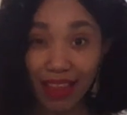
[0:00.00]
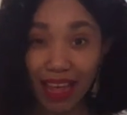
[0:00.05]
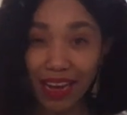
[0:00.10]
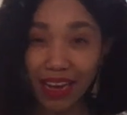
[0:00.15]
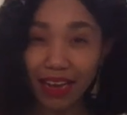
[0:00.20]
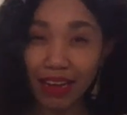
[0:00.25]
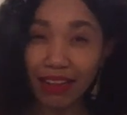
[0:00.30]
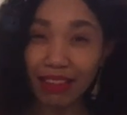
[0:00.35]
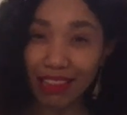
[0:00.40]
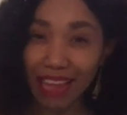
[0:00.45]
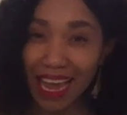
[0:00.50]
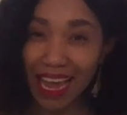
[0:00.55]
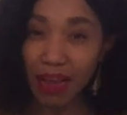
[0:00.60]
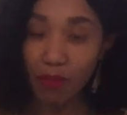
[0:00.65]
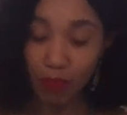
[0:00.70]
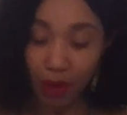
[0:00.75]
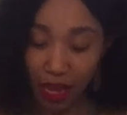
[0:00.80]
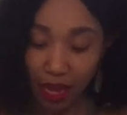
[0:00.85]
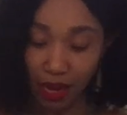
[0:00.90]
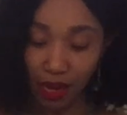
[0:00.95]
like a
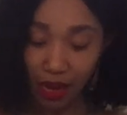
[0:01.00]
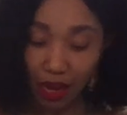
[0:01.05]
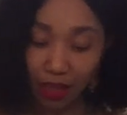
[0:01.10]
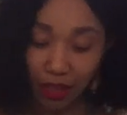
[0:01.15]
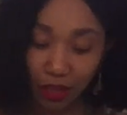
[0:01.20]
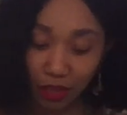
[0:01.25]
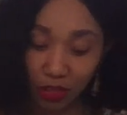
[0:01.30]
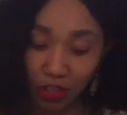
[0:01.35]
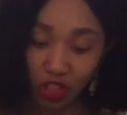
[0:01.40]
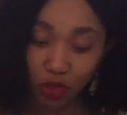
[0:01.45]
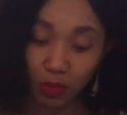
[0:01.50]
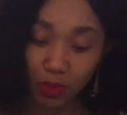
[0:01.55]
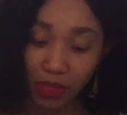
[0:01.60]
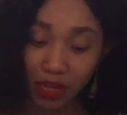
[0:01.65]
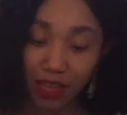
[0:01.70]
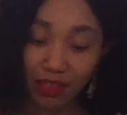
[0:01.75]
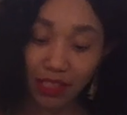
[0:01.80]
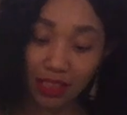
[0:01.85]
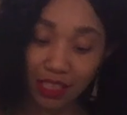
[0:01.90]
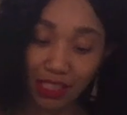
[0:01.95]
light pink color just
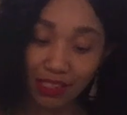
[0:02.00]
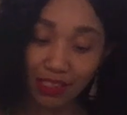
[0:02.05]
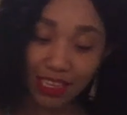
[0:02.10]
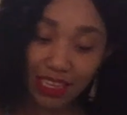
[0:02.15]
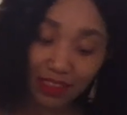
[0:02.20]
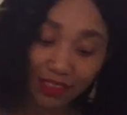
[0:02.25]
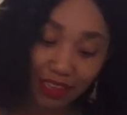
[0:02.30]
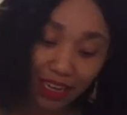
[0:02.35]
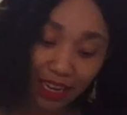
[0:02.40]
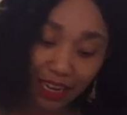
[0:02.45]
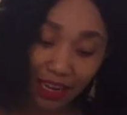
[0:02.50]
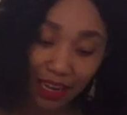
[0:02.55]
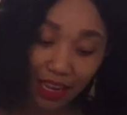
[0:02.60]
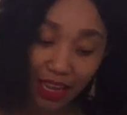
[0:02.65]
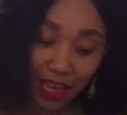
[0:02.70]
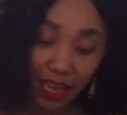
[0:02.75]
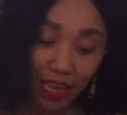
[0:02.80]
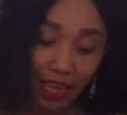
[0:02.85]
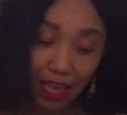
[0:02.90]
because of the seasoning